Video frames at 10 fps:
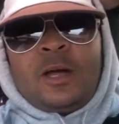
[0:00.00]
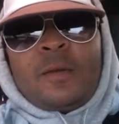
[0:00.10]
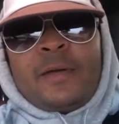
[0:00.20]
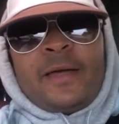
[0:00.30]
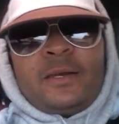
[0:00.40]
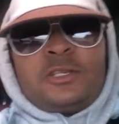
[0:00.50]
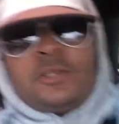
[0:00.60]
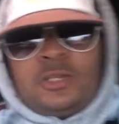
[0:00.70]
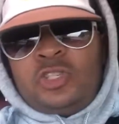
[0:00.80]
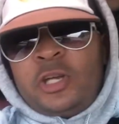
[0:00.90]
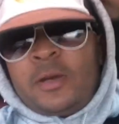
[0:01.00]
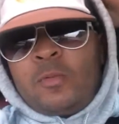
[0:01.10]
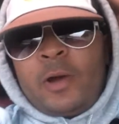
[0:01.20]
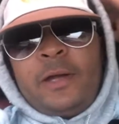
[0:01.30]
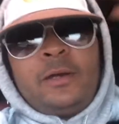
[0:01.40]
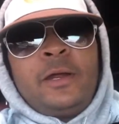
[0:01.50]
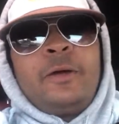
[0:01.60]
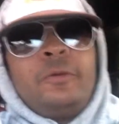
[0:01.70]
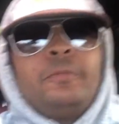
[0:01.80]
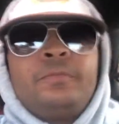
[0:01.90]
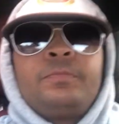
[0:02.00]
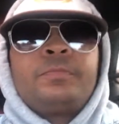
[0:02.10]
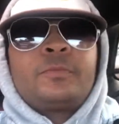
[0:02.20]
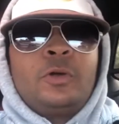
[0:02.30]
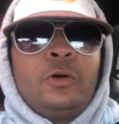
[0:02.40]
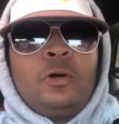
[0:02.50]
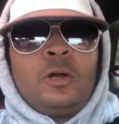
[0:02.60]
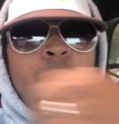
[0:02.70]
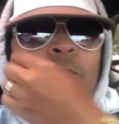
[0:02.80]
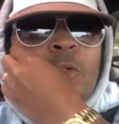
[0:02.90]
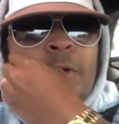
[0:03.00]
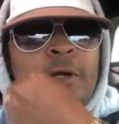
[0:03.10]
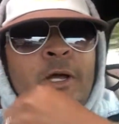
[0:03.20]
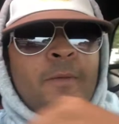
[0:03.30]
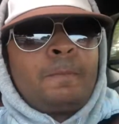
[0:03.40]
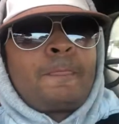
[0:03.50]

I'm headed to the gym right now. Early morning up.